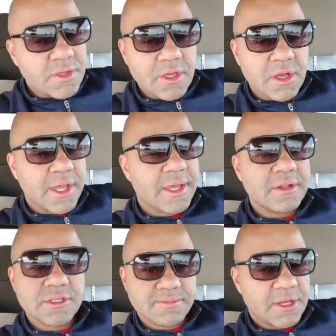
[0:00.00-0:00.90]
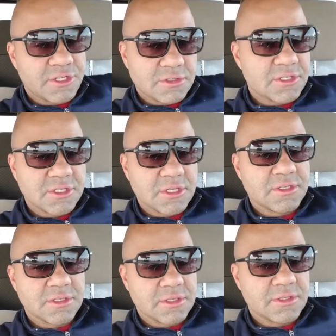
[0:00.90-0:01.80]
again, special
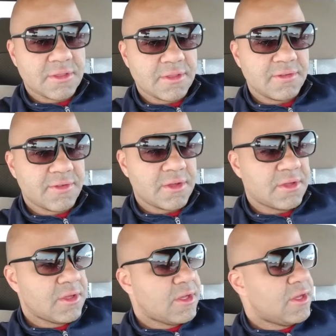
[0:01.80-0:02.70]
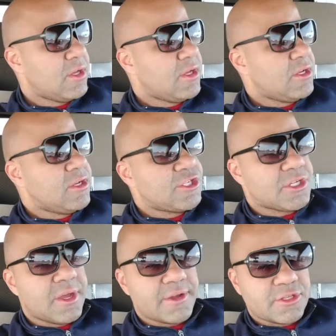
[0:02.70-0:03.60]
is a
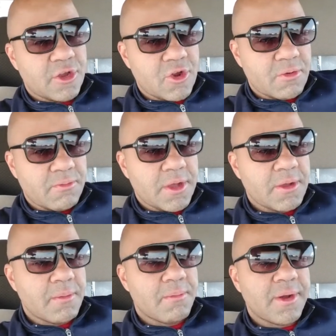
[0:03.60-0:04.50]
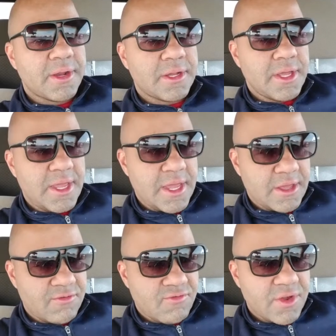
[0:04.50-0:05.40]
generic term, but
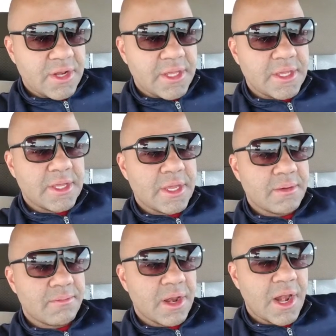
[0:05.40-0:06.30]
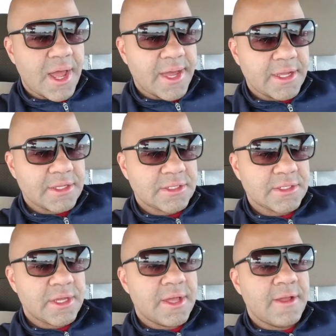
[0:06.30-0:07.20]
it really implies
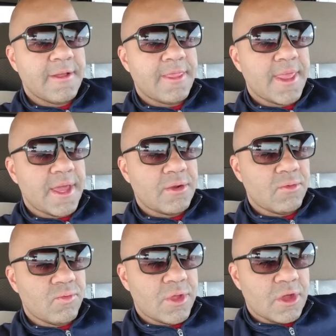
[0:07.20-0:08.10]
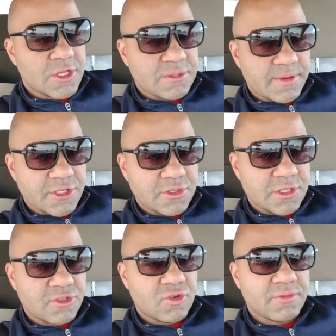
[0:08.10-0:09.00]
that we are special
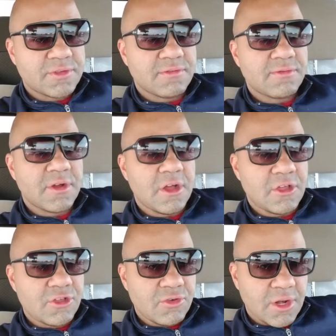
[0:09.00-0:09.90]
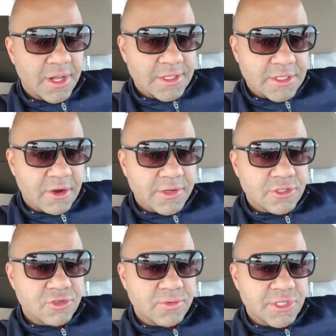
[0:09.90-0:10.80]
in terms of utilizing our
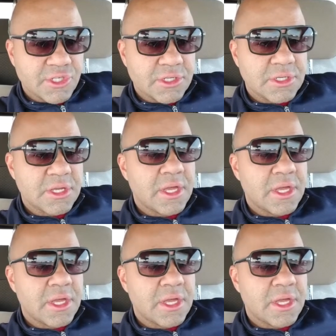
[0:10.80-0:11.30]
intuition